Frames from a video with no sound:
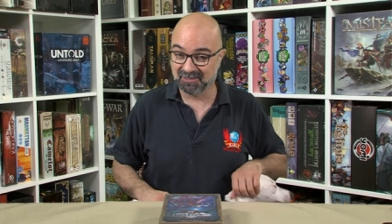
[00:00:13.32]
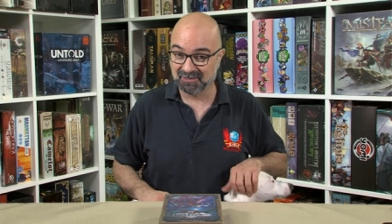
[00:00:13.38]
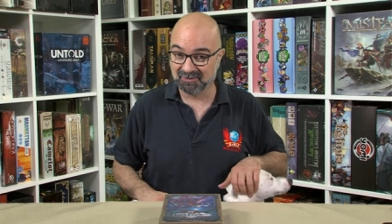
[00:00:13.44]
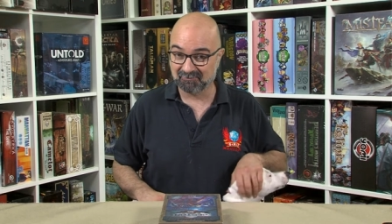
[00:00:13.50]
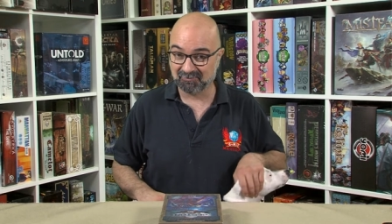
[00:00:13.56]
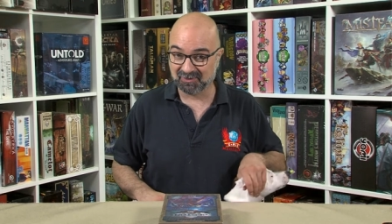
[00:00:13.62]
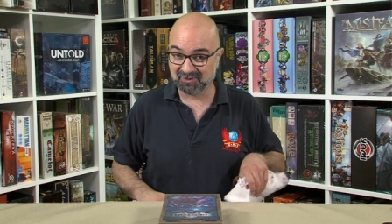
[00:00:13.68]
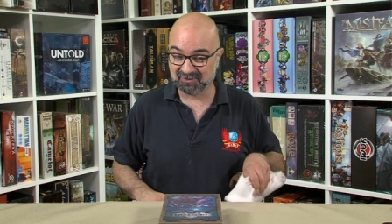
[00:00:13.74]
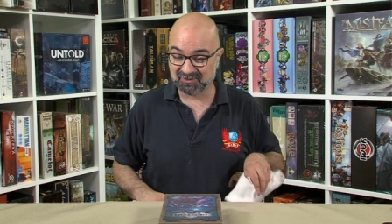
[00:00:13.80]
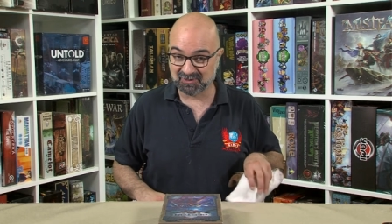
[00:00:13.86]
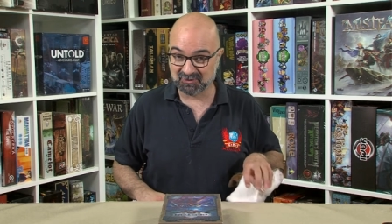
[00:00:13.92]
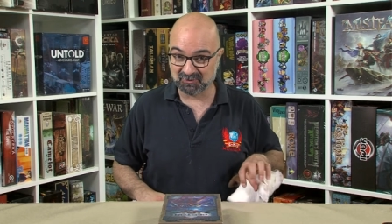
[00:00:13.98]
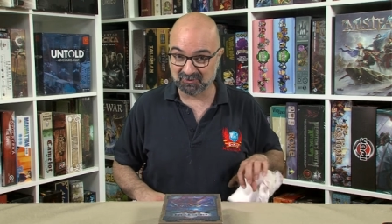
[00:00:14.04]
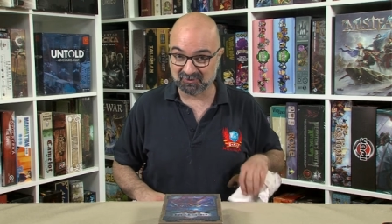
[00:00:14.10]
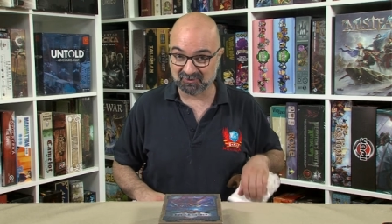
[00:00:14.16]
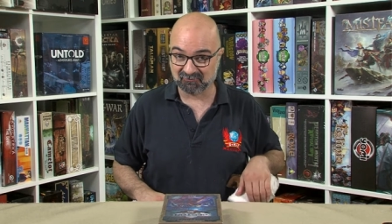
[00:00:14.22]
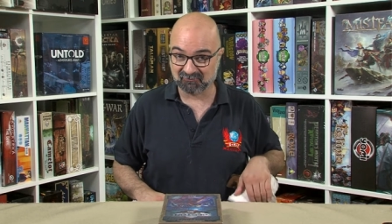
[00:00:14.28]
because they do
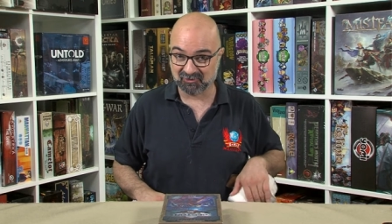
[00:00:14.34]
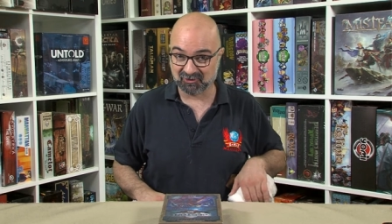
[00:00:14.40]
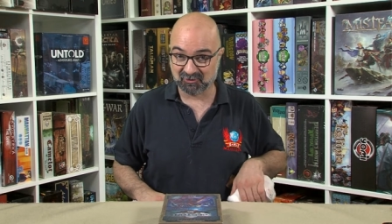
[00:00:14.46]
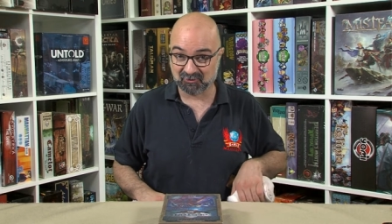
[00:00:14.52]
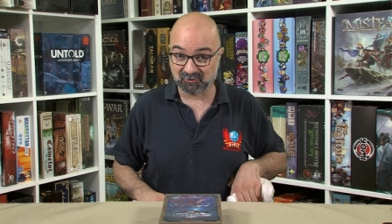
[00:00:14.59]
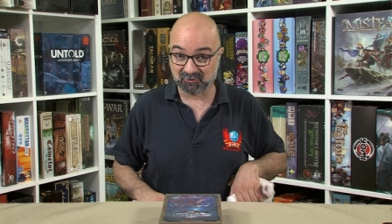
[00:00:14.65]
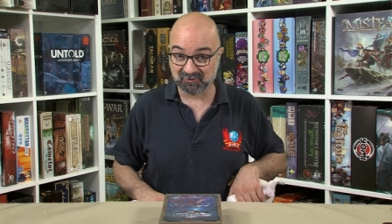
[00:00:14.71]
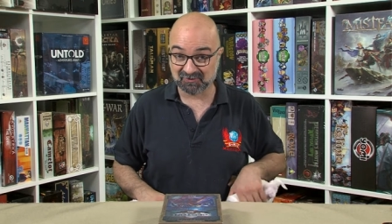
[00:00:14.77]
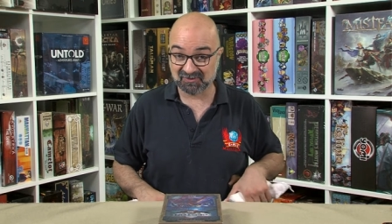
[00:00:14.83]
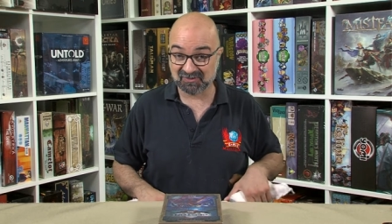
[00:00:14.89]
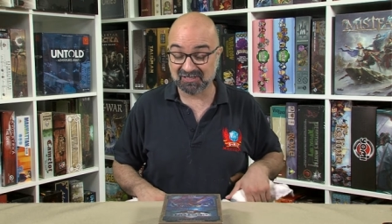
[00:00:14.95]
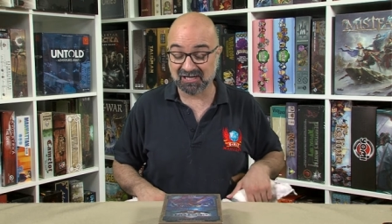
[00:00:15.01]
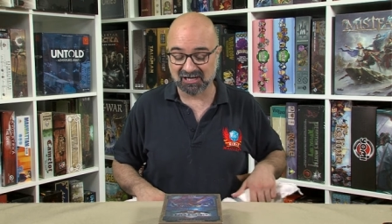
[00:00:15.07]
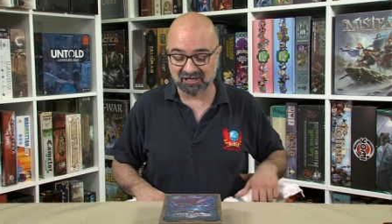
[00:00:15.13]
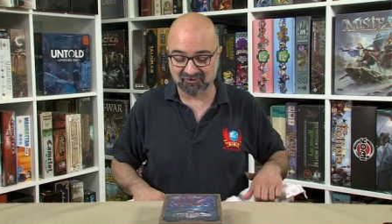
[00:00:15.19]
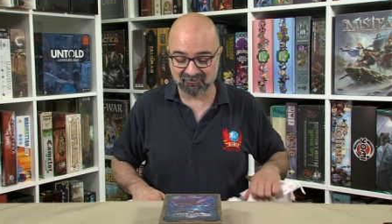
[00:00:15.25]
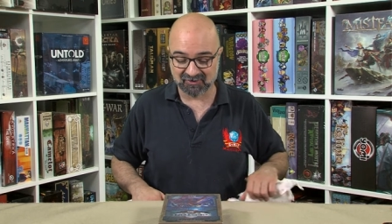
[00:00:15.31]
some very cool
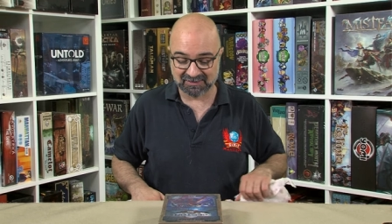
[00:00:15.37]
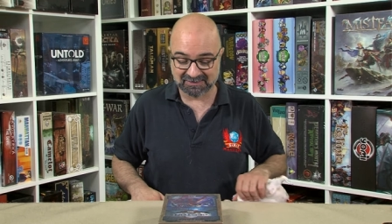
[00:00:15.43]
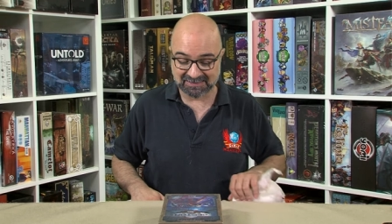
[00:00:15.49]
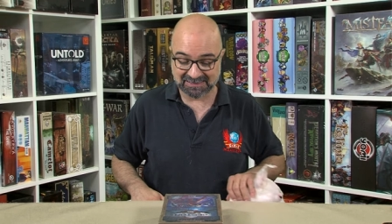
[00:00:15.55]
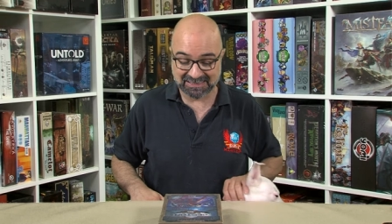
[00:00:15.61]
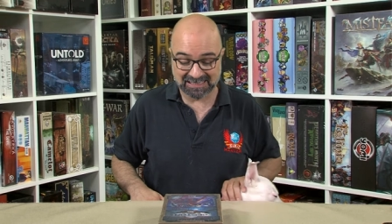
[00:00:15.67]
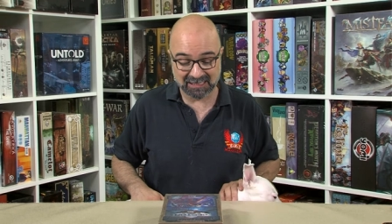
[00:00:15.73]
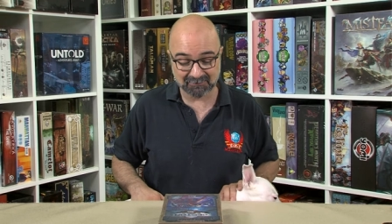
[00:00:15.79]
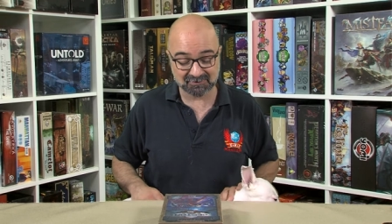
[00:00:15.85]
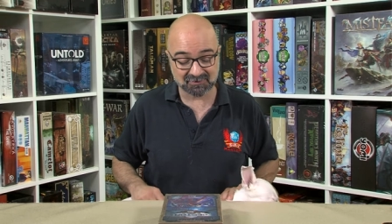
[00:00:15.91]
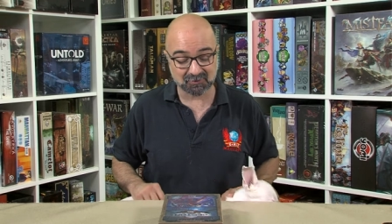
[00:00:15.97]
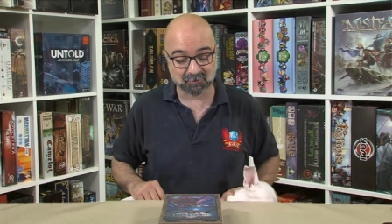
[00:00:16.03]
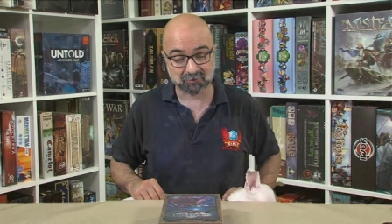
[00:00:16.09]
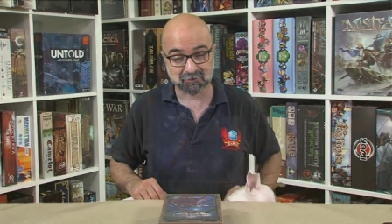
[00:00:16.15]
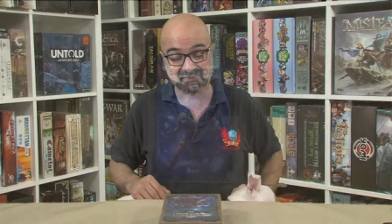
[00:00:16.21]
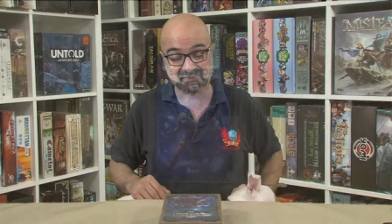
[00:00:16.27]
stuff. And the game's called